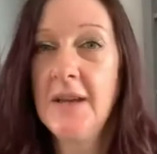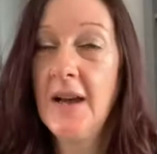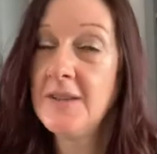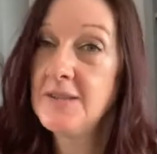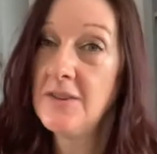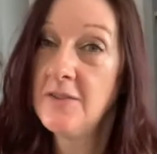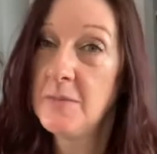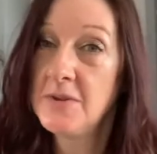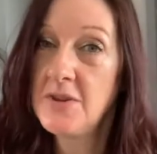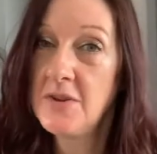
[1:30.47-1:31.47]
I'll start off
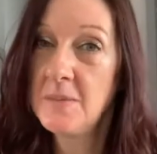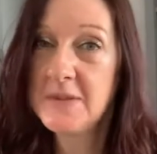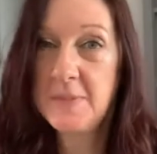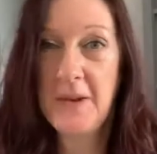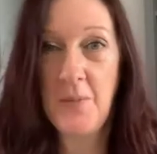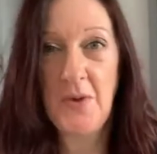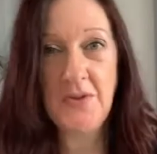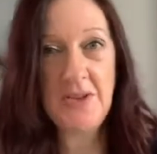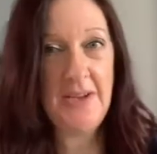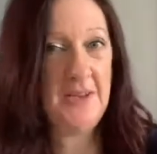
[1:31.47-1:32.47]
by showing you my spinning wheel,
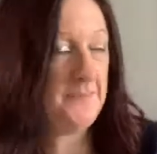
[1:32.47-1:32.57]
shall I?